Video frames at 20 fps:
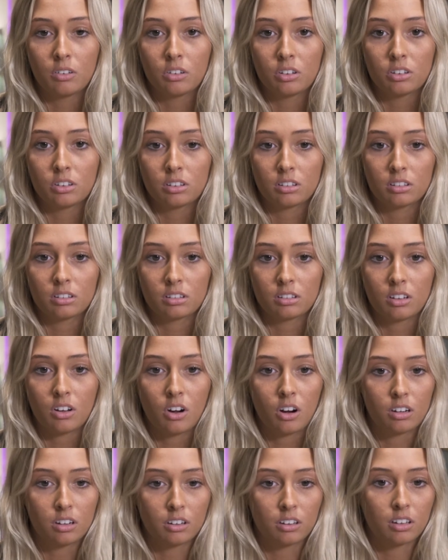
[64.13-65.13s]
is
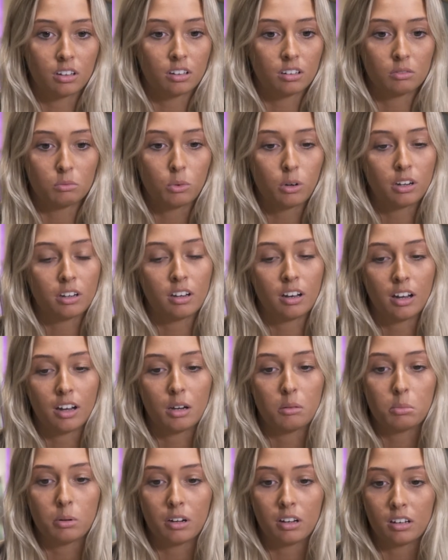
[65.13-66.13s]
harder than one day,
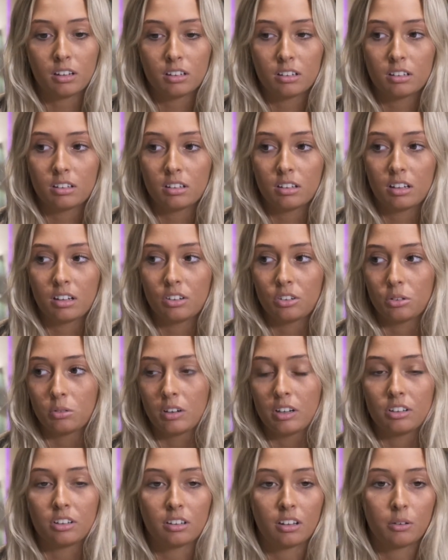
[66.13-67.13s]
but there's a
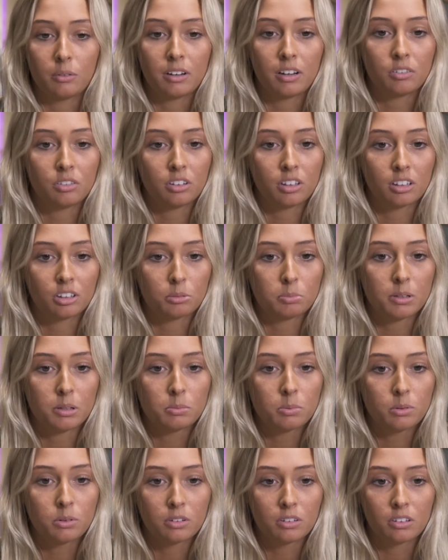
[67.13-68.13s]
reason that we have six
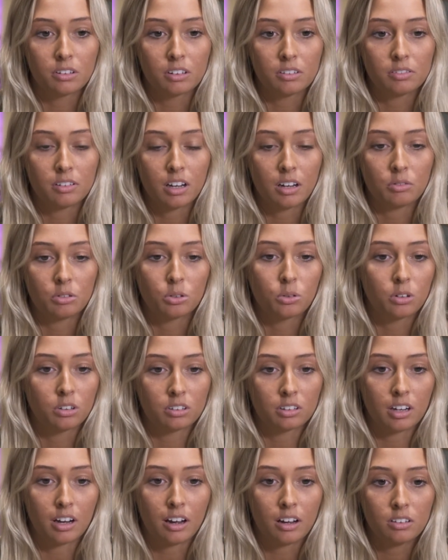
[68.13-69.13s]
people and only five scores
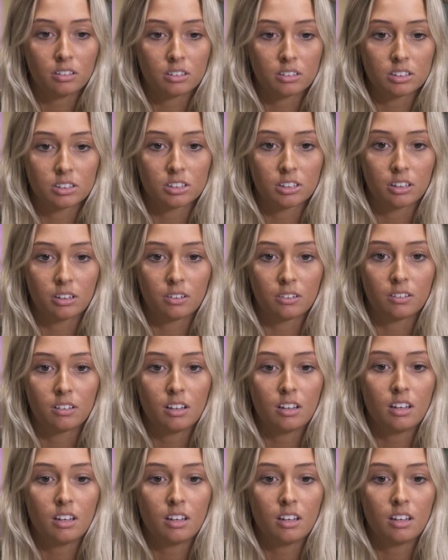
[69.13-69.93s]
count, and so